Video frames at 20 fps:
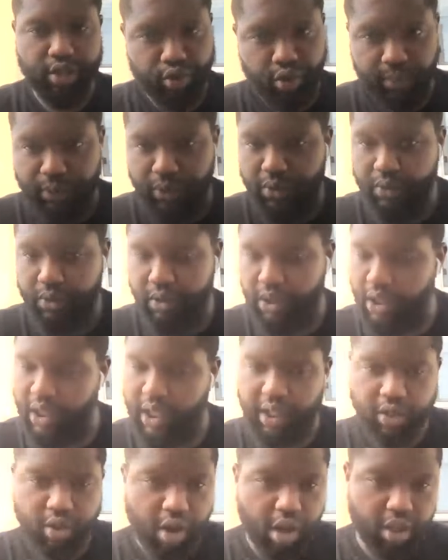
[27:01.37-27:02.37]
to dribble, learn
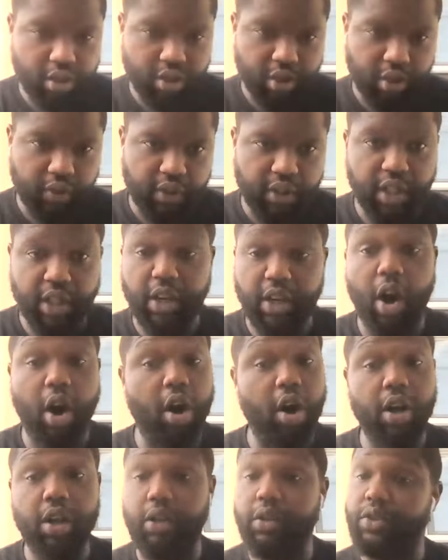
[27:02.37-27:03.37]
how to cross over. They're
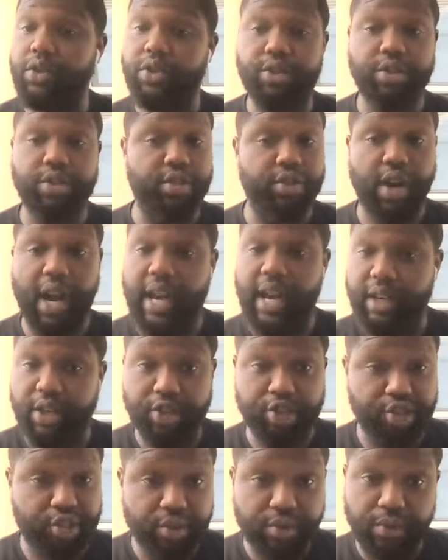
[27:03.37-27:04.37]
all trying to
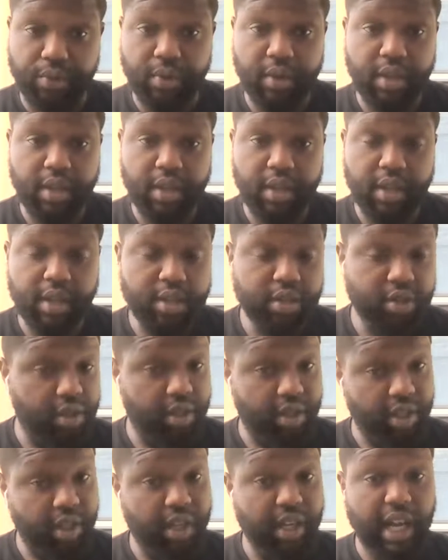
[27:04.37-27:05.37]
shoot. So they're
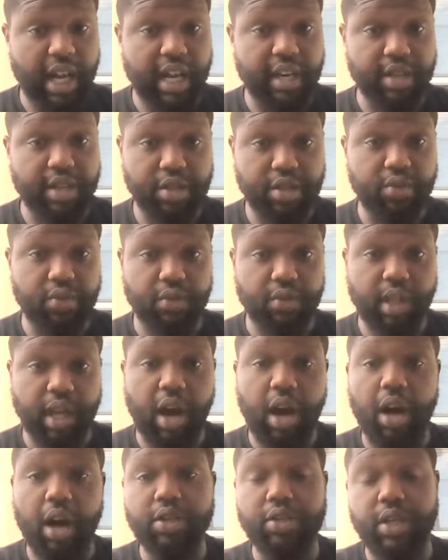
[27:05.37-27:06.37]
learning how to shoot. They're
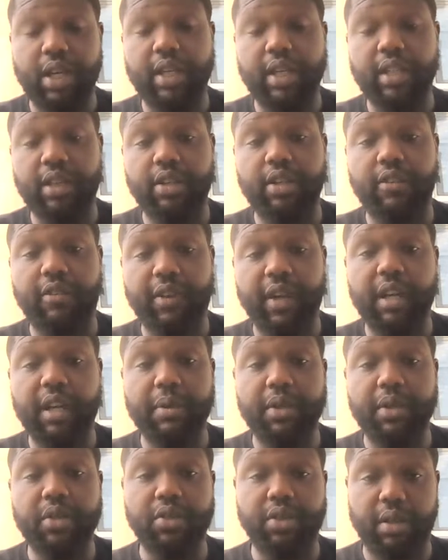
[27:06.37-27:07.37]
all trying to learn the
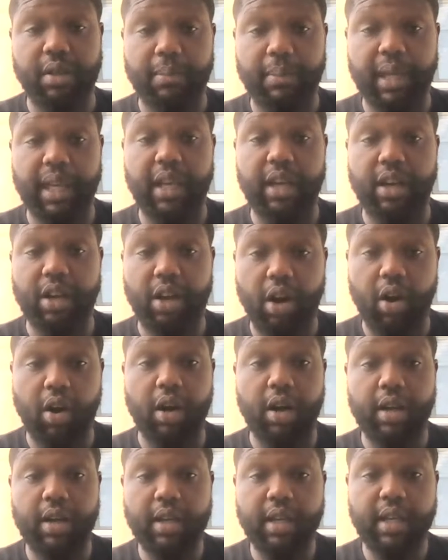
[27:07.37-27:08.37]
fundamentals of being a
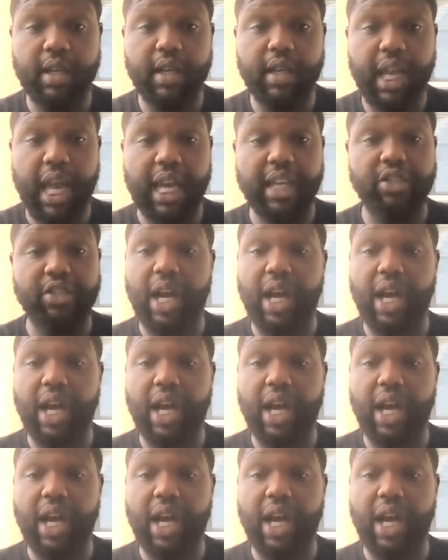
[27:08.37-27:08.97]
guard and